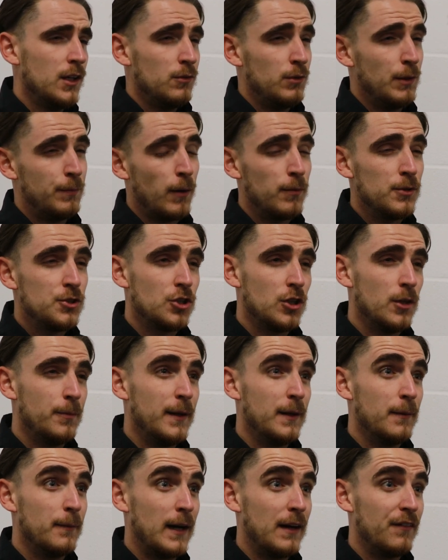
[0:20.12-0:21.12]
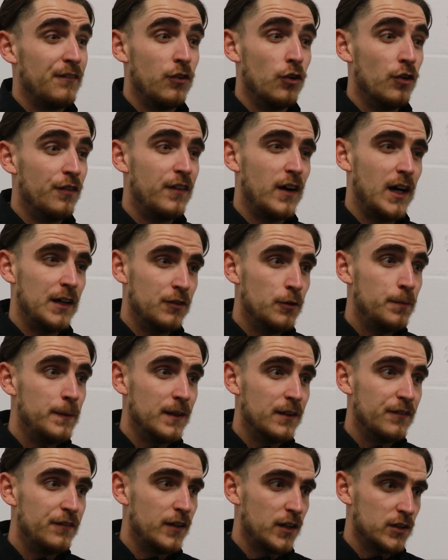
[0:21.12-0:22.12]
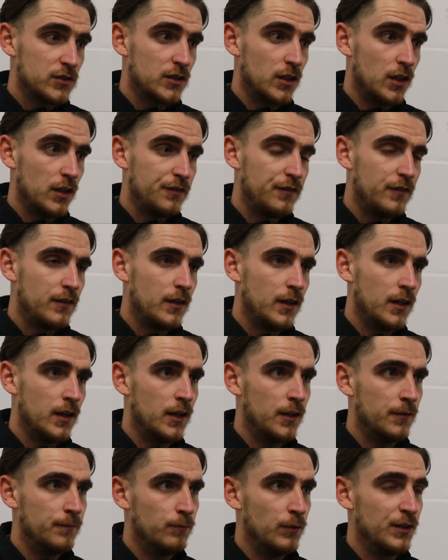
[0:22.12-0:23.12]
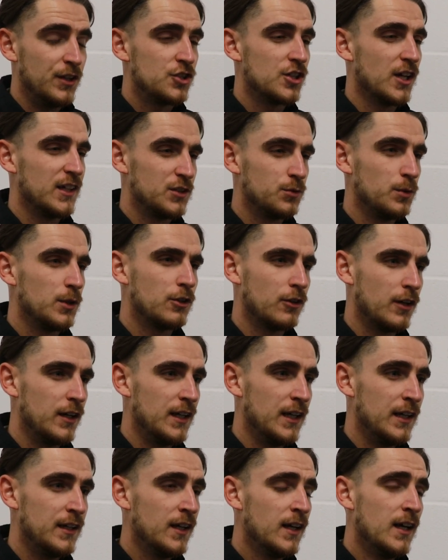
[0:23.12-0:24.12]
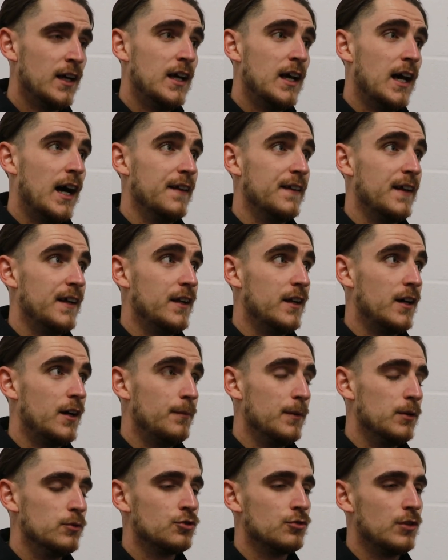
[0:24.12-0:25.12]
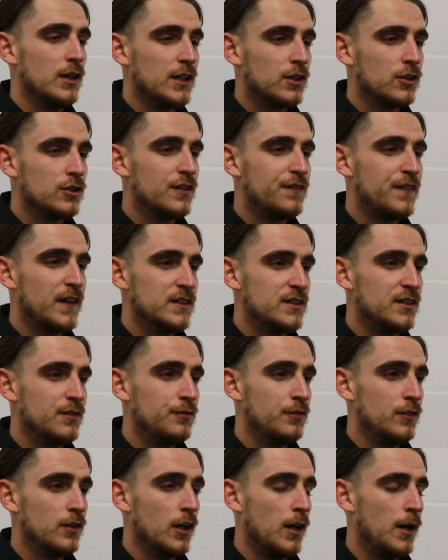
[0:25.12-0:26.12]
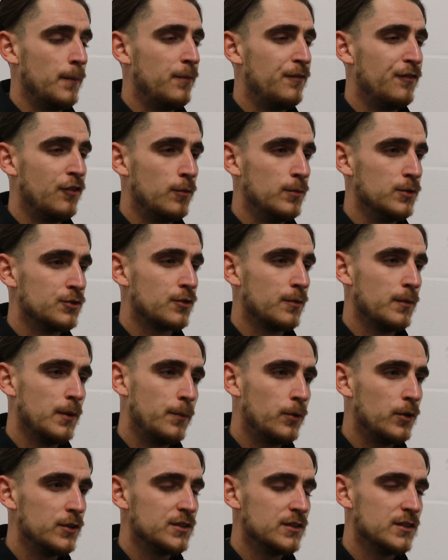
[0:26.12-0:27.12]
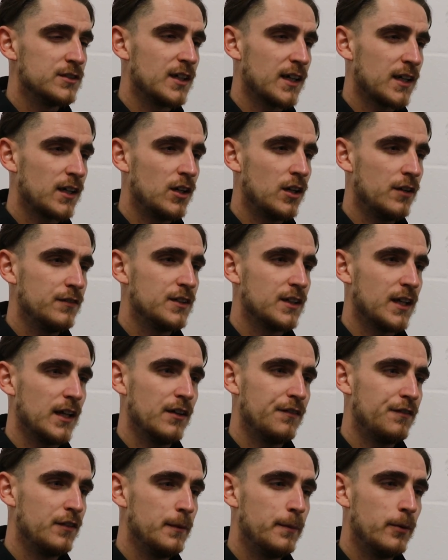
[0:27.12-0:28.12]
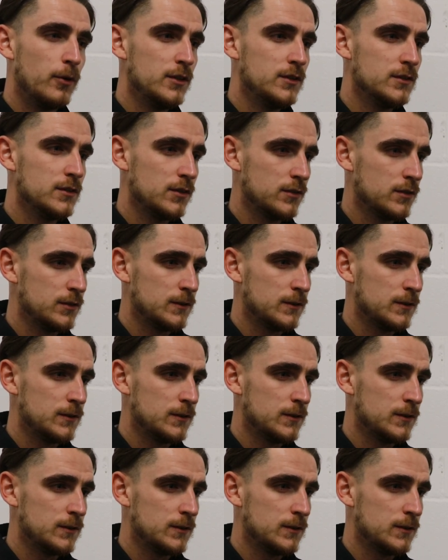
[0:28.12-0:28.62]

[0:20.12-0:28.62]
We probably should have been about 4 or 5 up in the first half with the chance we created. And then it was a really good defensive performance from the boys in the second half to get the 3 points.